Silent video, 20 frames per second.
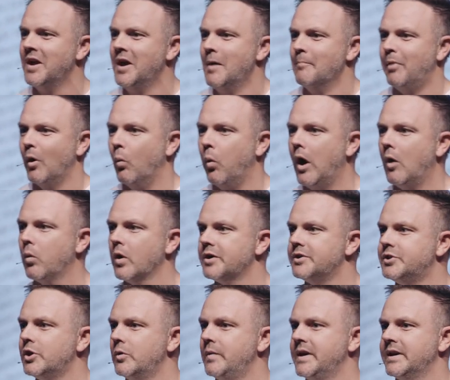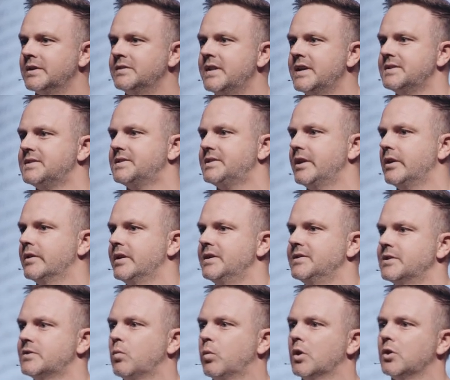But what we're doing in this series
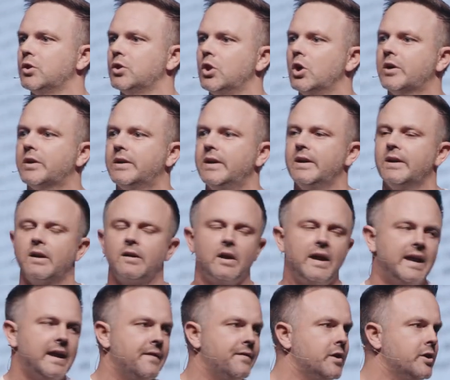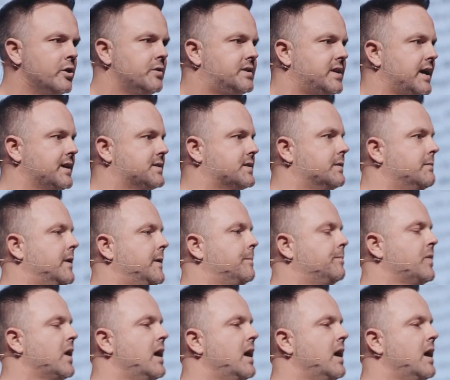is we're looking in the New Testament